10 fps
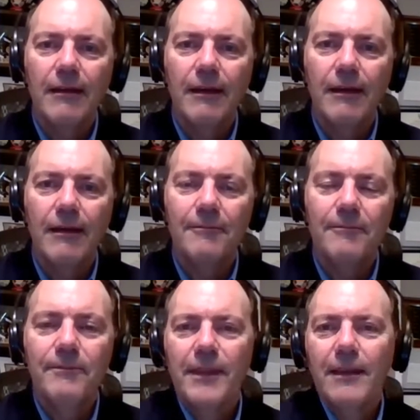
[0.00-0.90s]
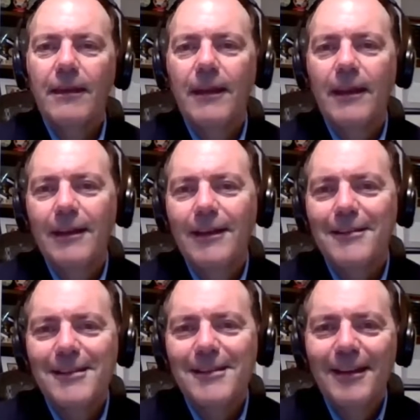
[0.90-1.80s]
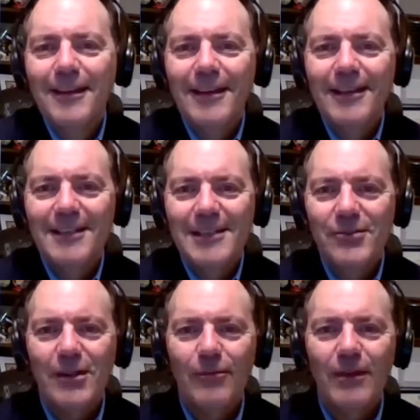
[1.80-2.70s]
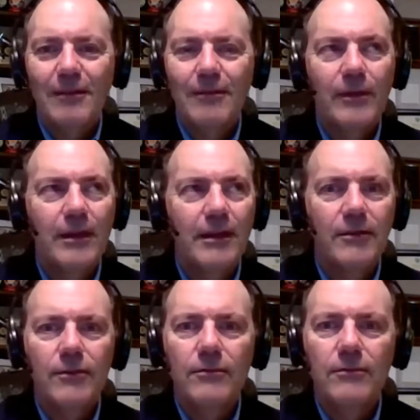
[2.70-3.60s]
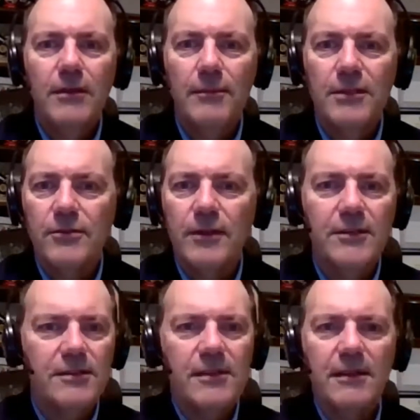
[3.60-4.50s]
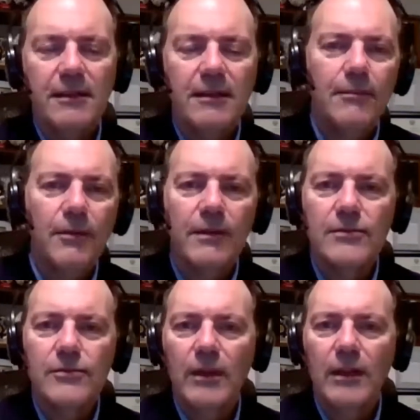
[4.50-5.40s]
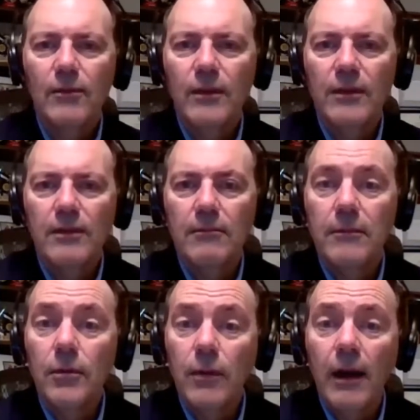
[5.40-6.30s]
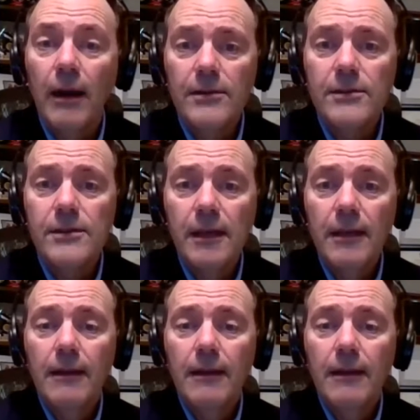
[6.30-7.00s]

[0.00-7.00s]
Mm-hmm. Um, and it's it's interesting when I when I do demonstrations. I did a couple this week with new hires